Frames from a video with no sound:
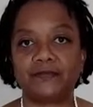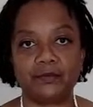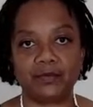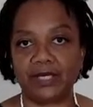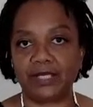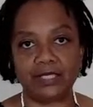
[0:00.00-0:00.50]

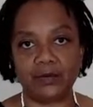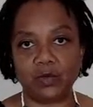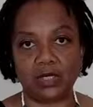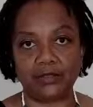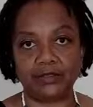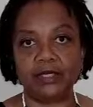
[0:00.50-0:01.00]

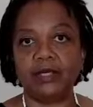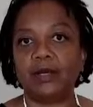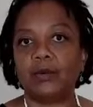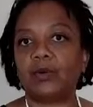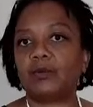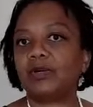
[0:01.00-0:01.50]
anyone
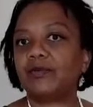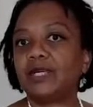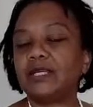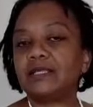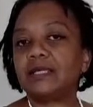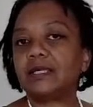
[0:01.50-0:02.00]
when we're
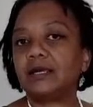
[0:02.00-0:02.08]
eating